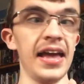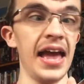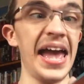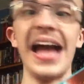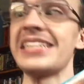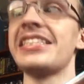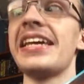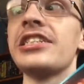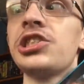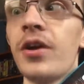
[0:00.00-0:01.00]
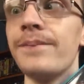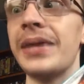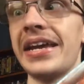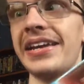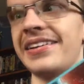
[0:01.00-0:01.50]
As they should
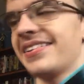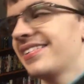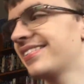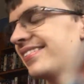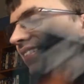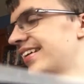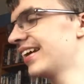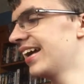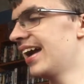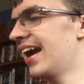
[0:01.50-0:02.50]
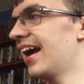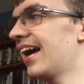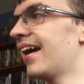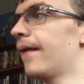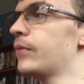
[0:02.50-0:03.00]
be.
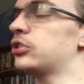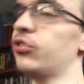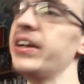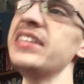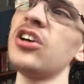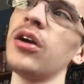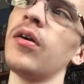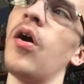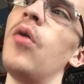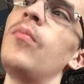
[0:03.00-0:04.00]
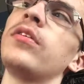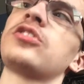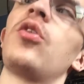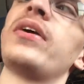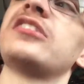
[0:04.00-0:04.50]
But trades are almost
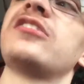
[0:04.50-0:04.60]
always